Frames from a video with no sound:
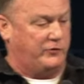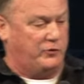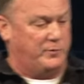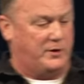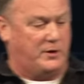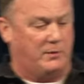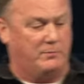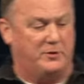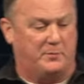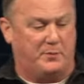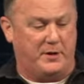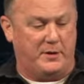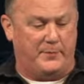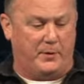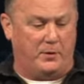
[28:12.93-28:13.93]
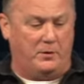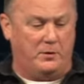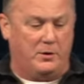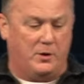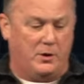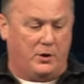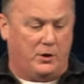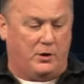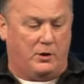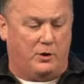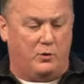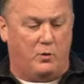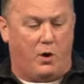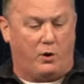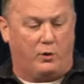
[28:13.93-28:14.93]
You become the people
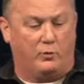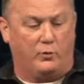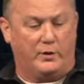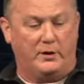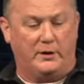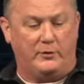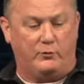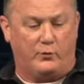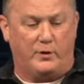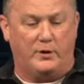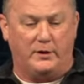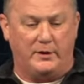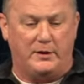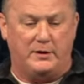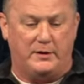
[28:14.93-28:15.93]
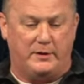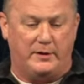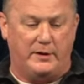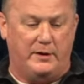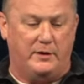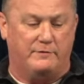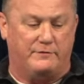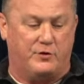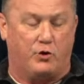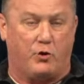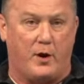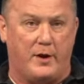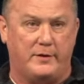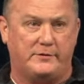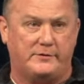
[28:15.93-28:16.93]
who are really, really in need of
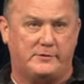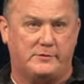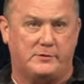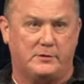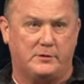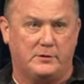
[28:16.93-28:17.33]
grace.